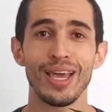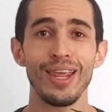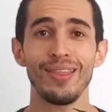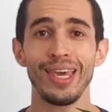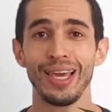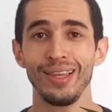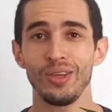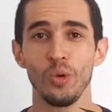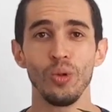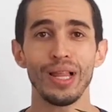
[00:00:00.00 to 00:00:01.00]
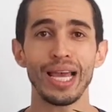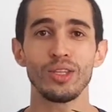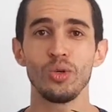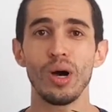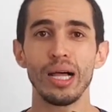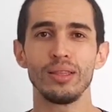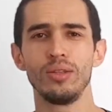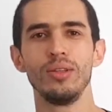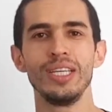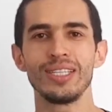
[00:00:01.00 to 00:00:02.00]
anything you would like to add
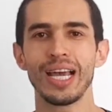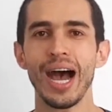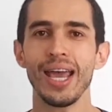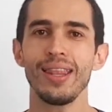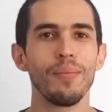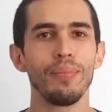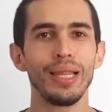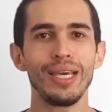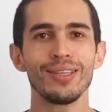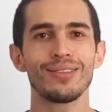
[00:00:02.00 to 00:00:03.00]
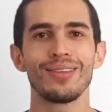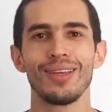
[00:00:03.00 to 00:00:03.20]
to this guide, please